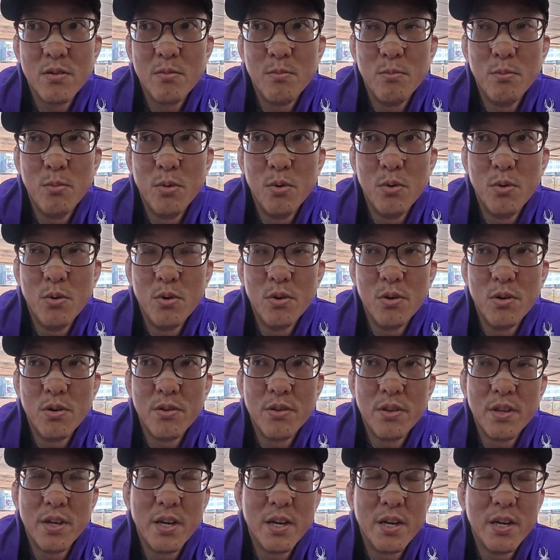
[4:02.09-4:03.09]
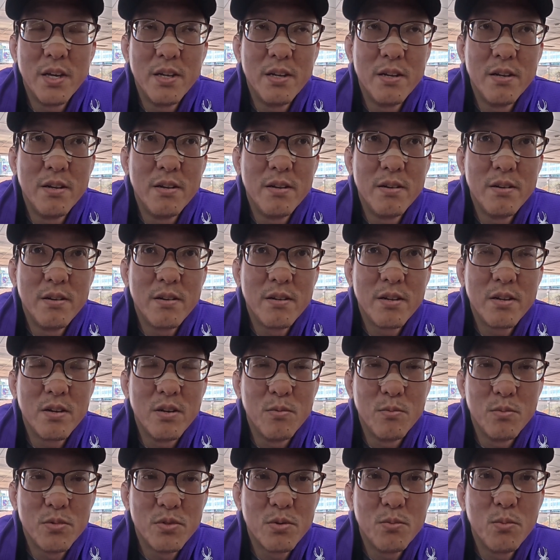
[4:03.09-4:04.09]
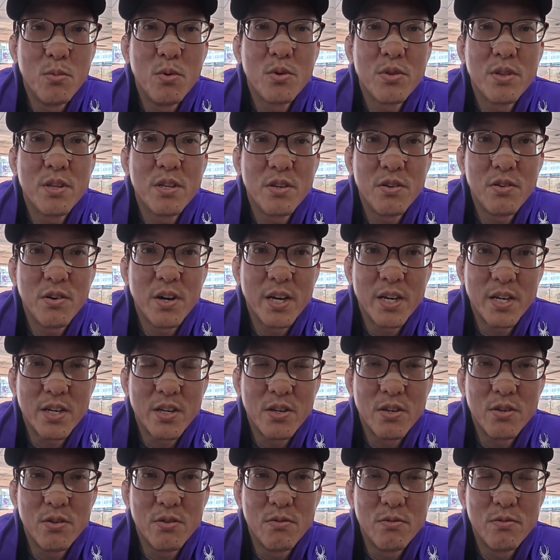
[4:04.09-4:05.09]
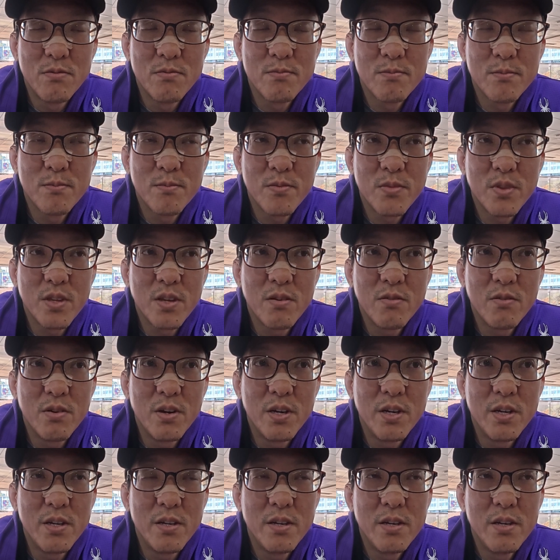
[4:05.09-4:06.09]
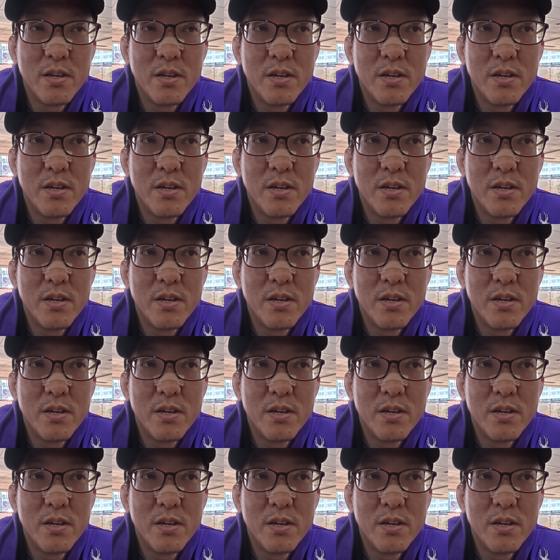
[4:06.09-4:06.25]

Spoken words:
more than your IQ, right?